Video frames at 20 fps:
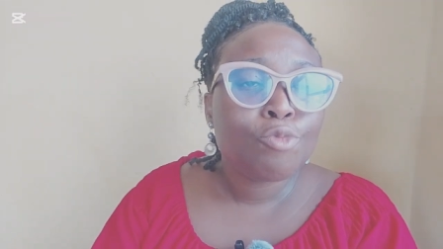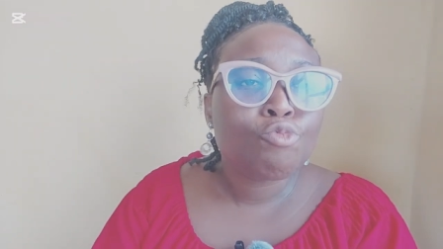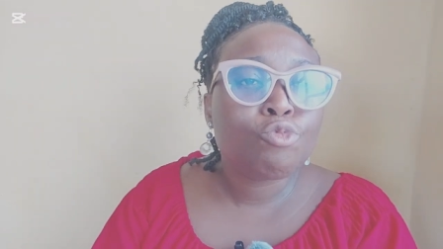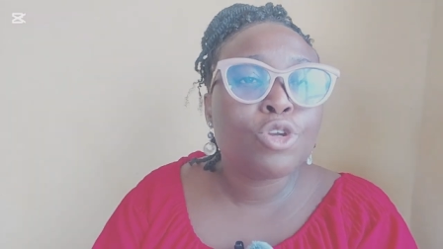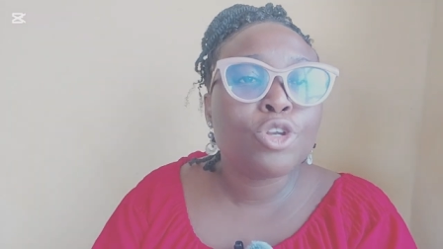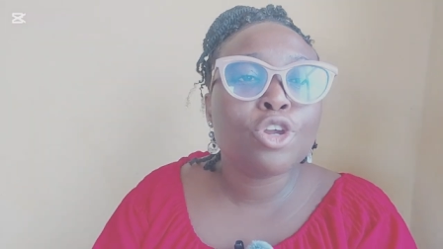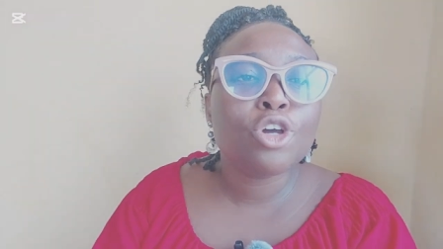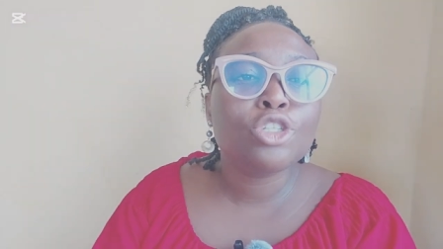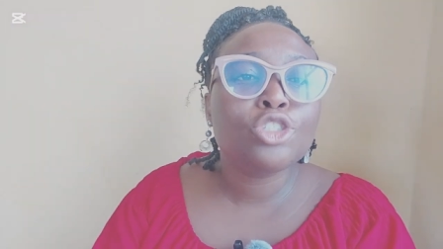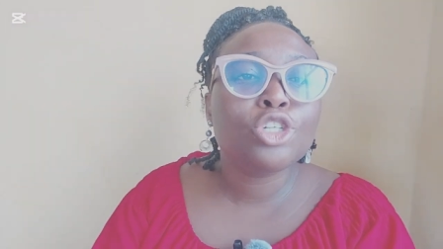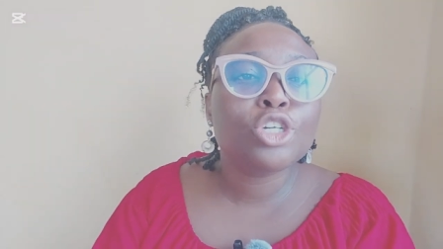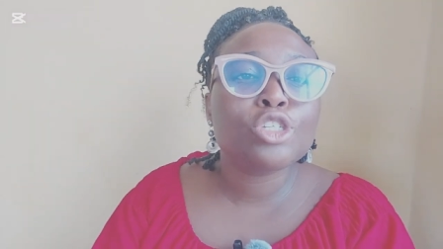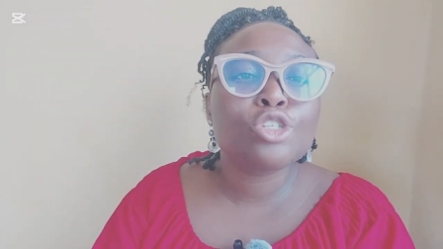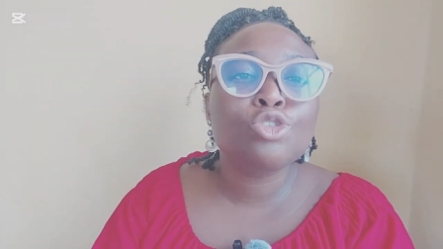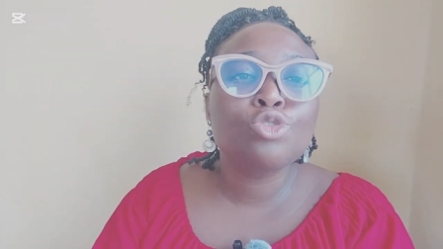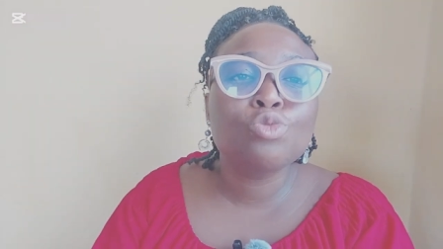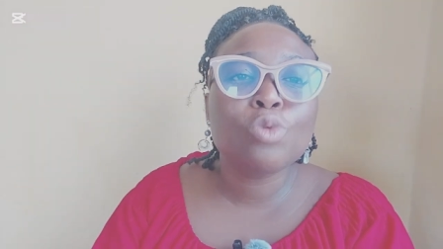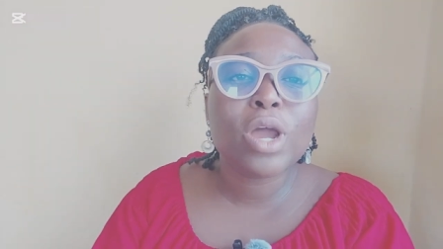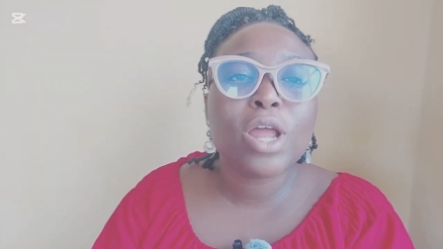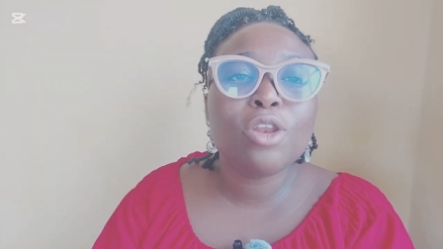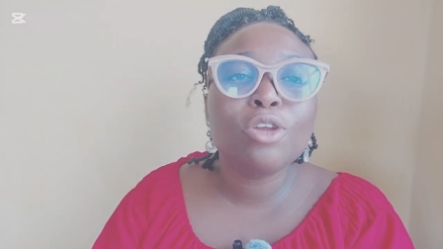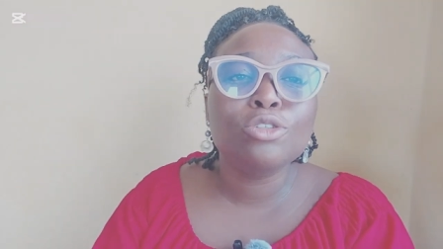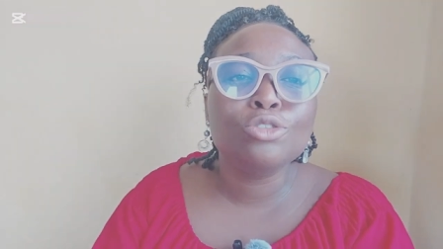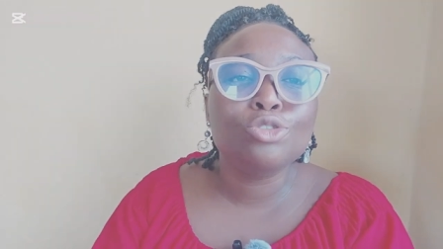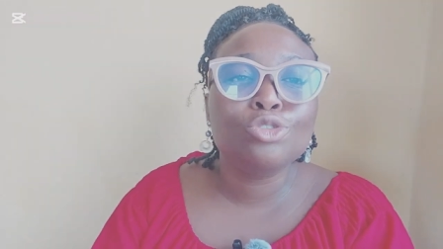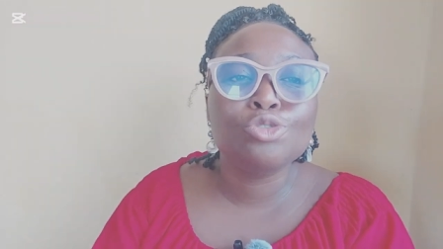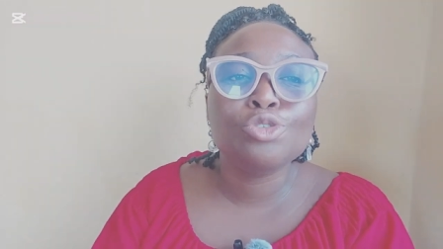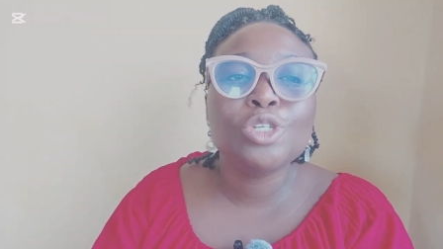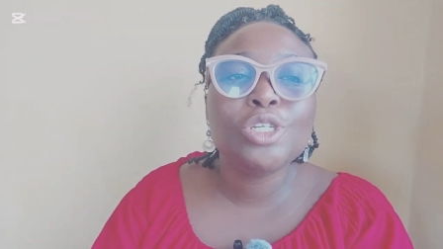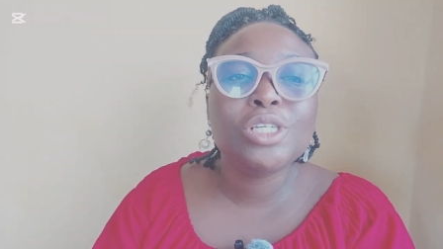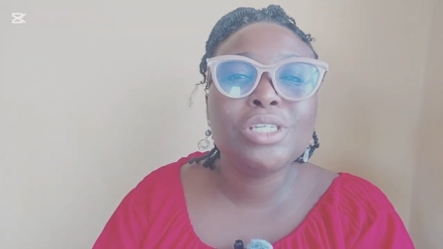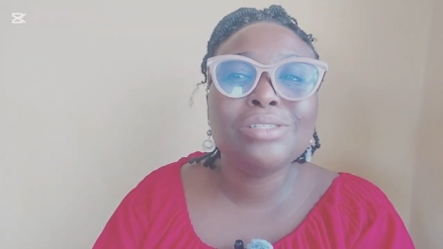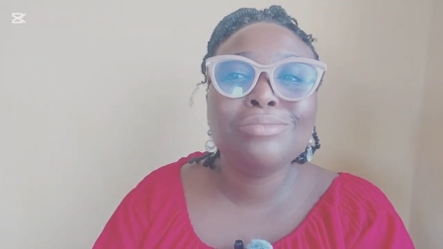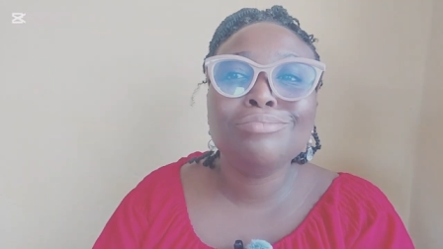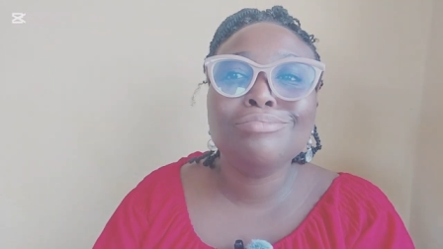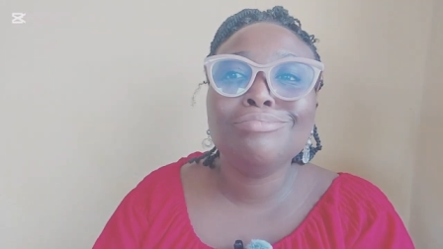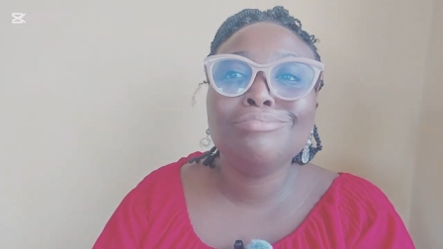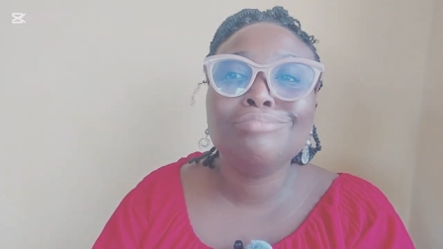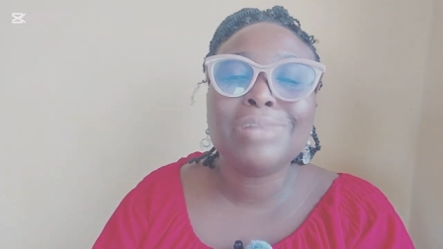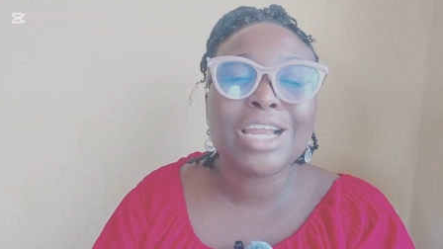will not just dwell on
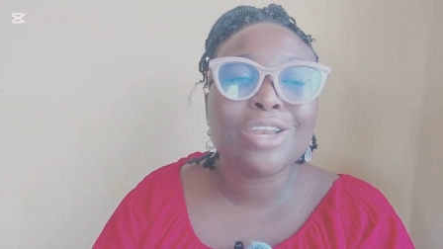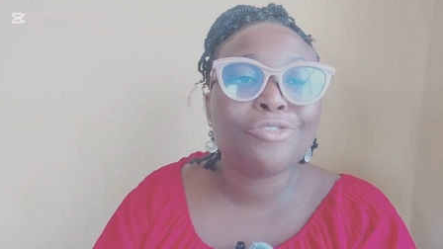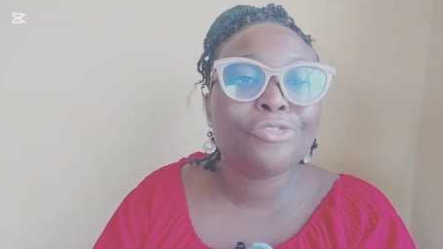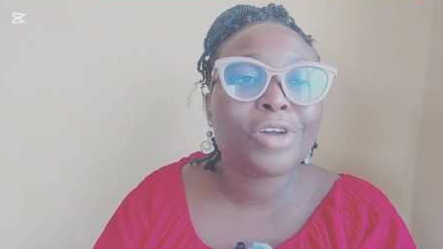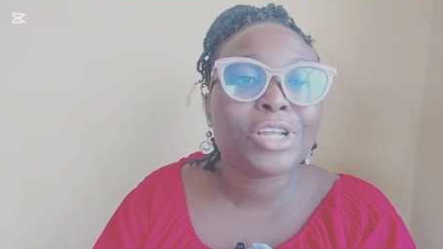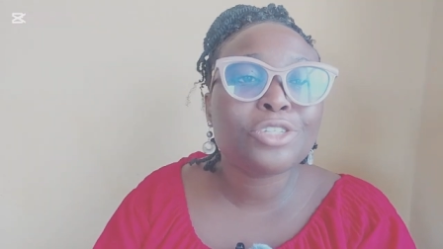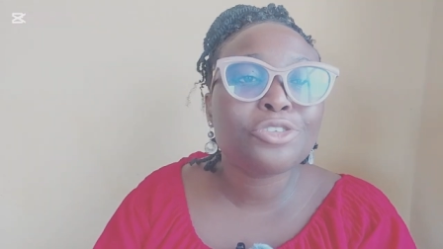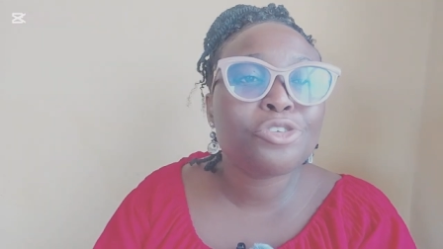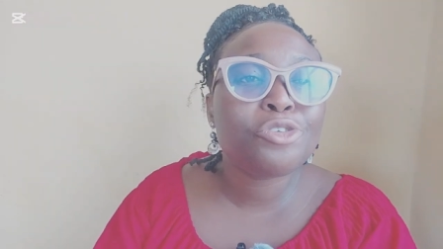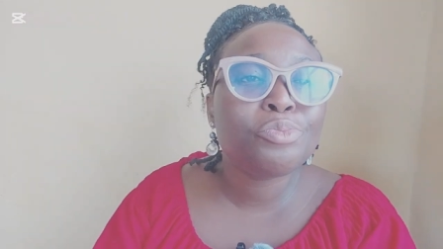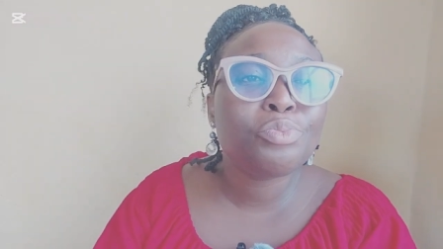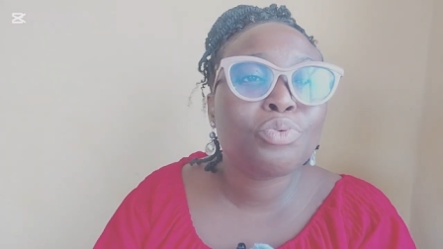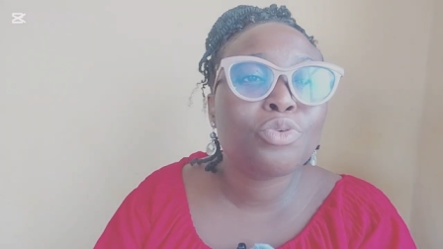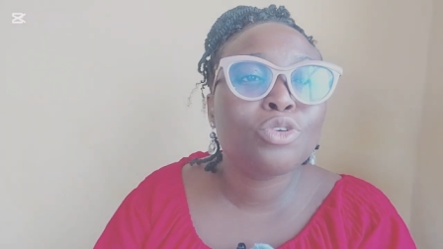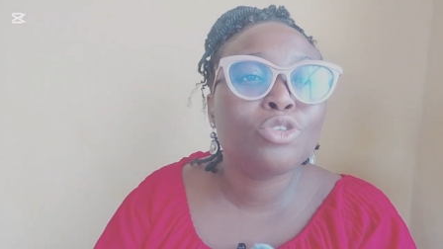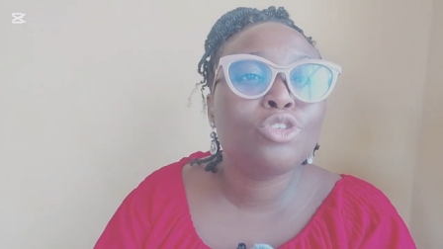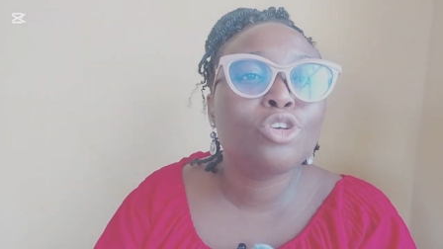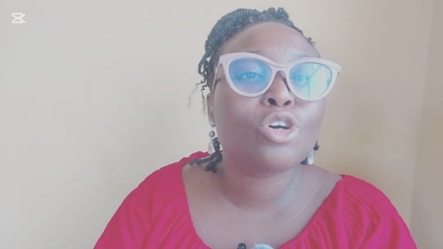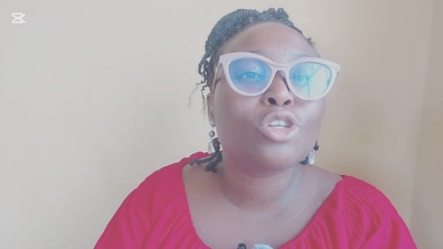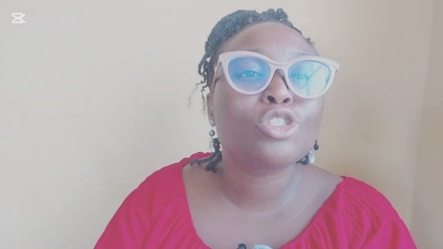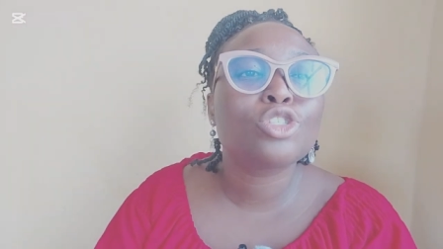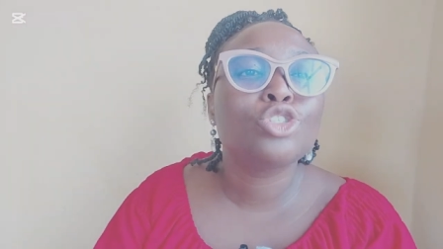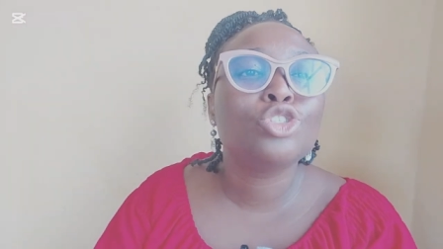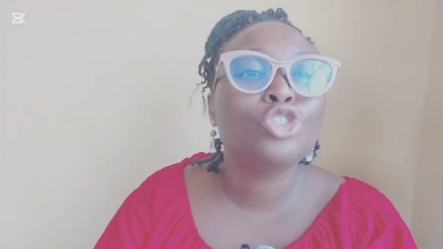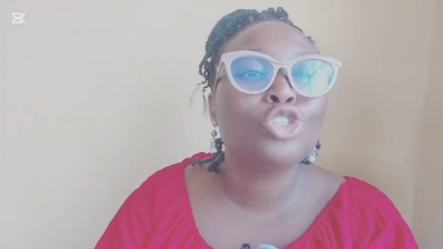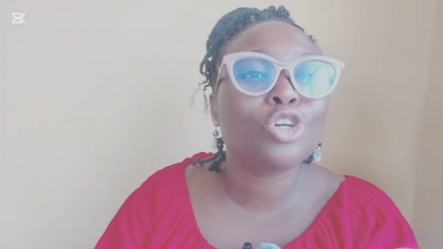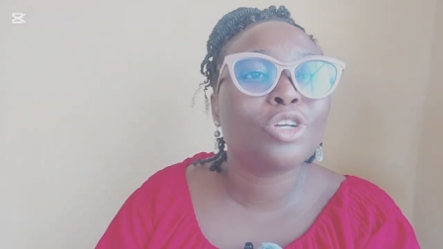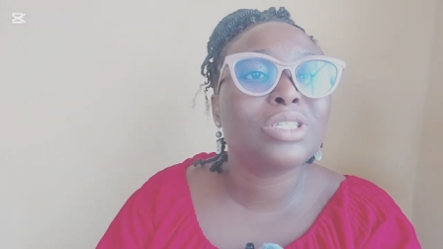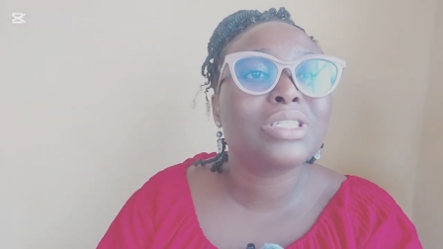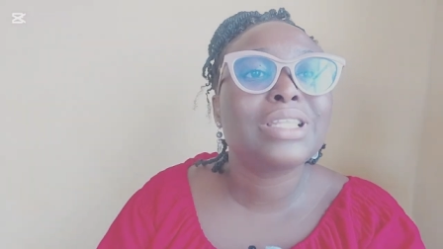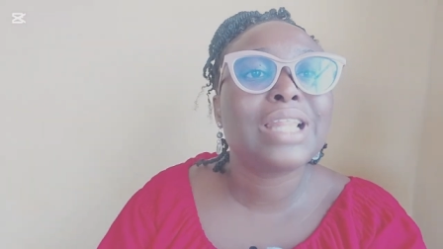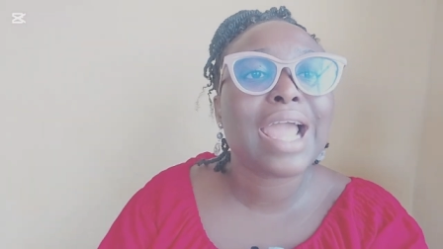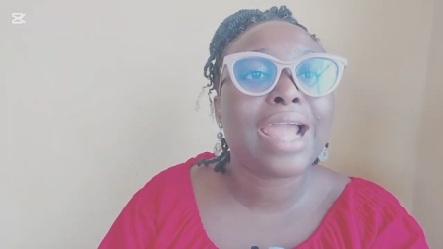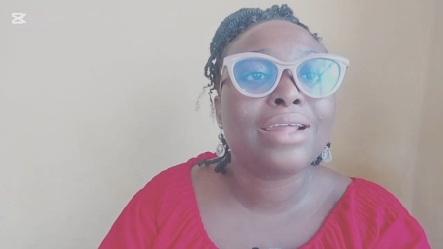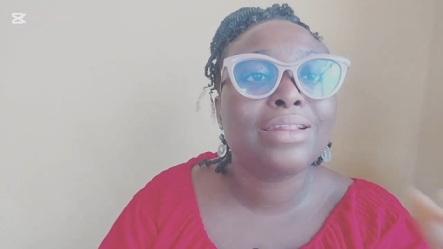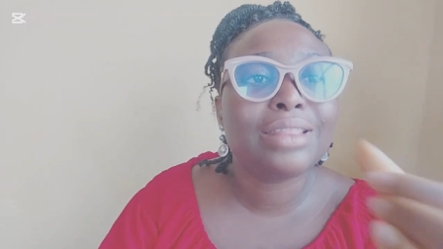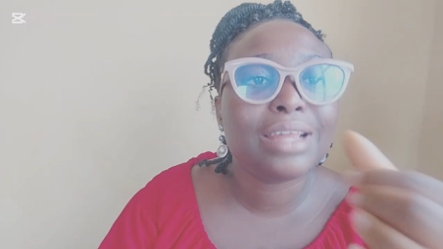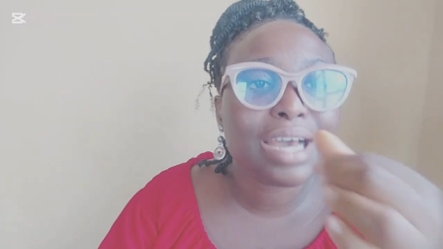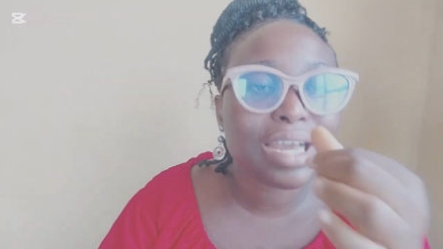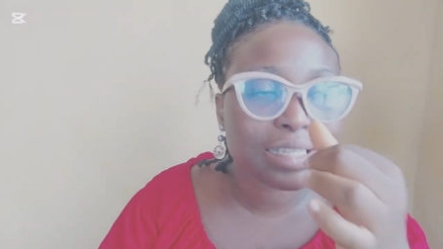doing manufacturing products just
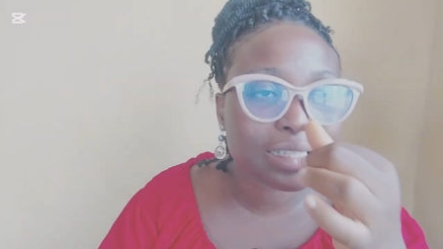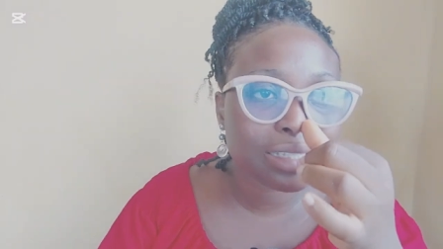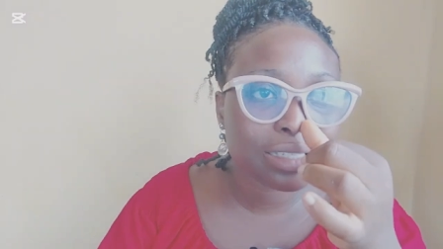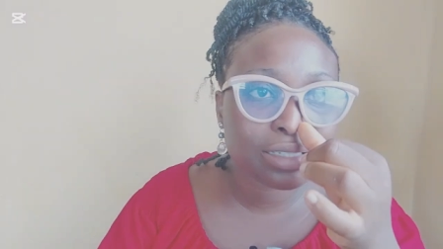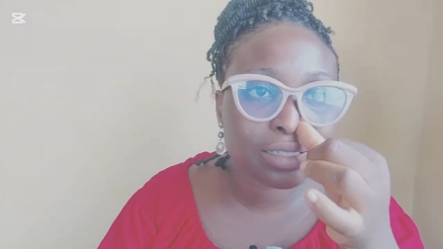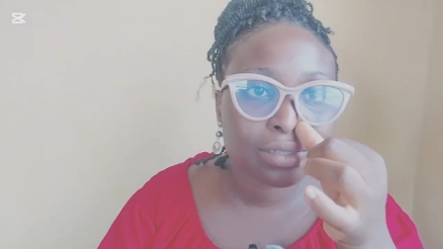like that,